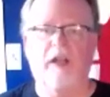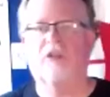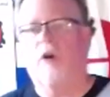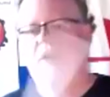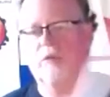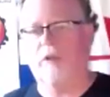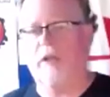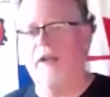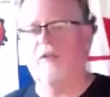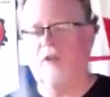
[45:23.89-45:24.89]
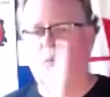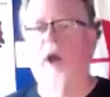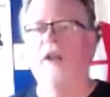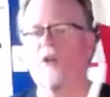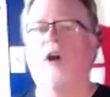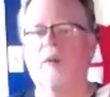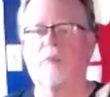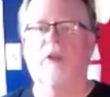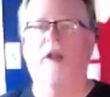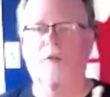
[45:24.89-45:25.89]
that's going to relate to the way you're going
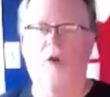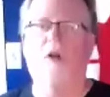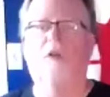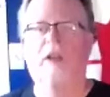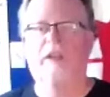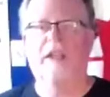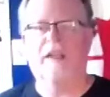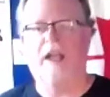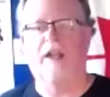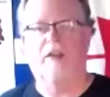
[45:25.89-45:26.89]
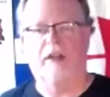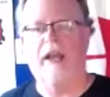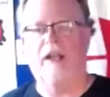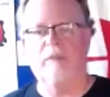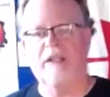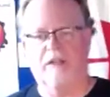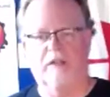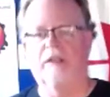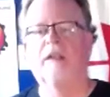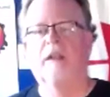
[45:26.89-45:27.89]
to play rolls, to get that in their head
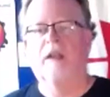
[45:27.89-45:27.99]
immediately.